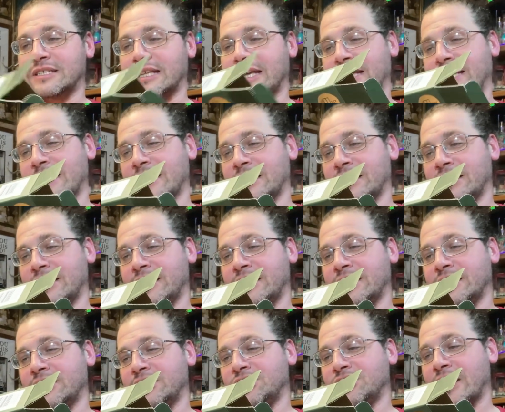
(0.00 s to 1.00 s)

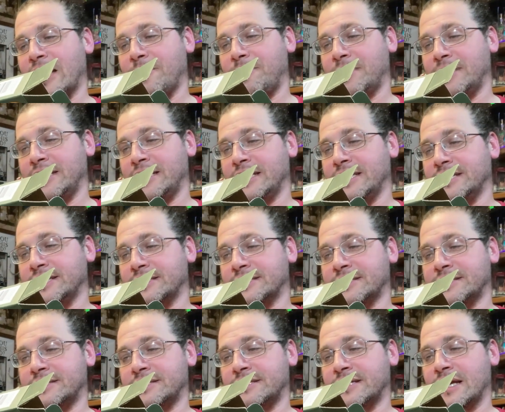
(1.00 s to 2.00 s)
Sakura Densa, which is
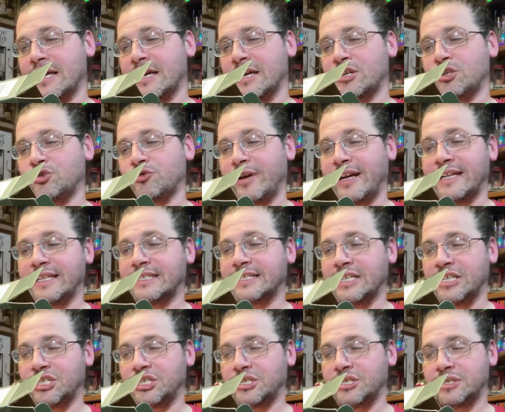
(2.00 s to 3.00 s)
like a
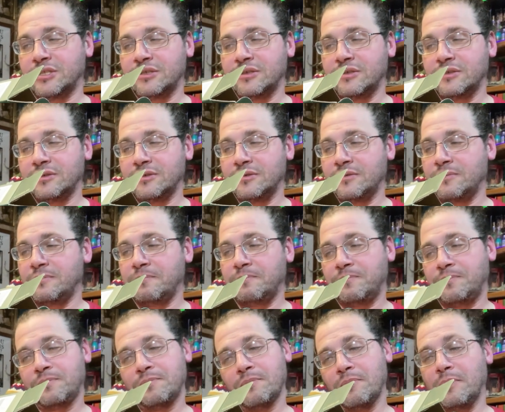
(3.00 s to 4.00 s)
Japanese
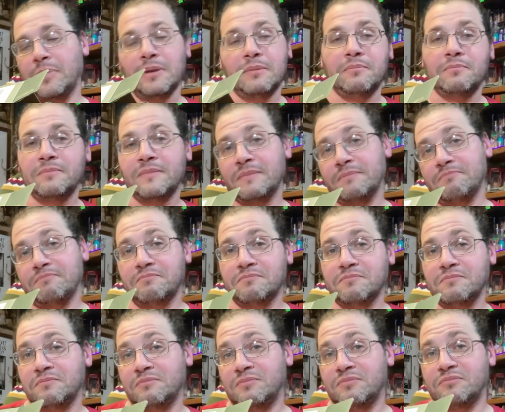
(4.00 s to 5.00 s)
train
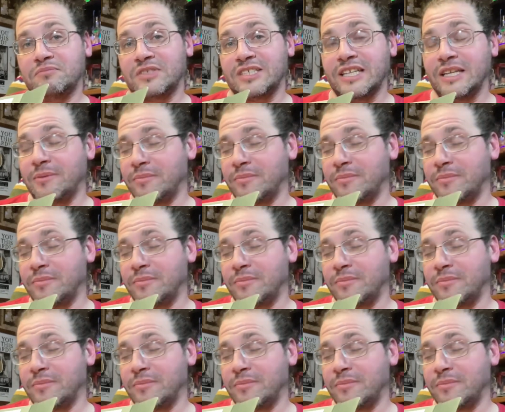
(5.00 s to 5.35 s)
station